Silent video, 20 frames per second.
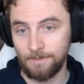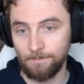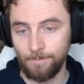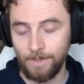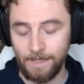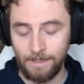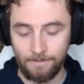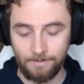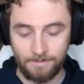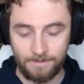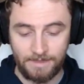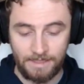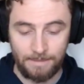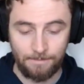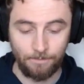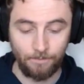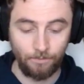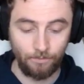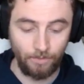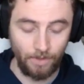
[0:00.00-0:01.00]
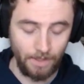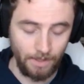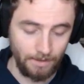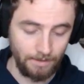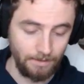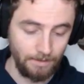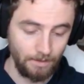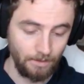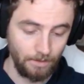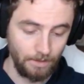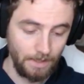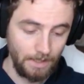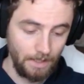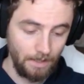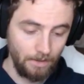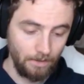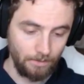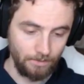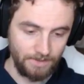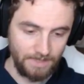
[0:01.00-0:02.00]
and by deep run
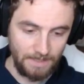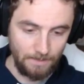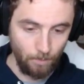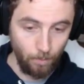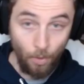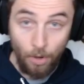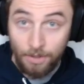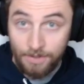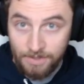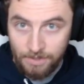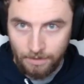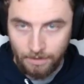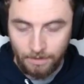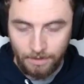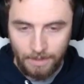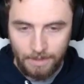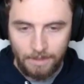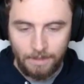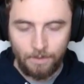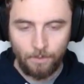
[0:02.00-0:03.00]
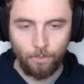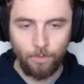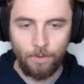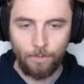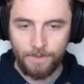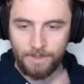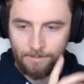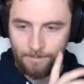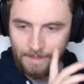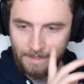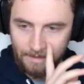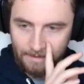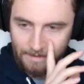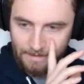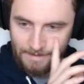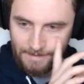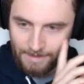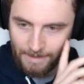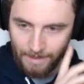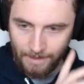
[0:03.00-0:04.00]
or deep water, what we mean
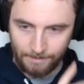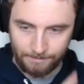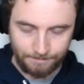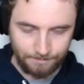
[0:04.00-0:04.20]
is that,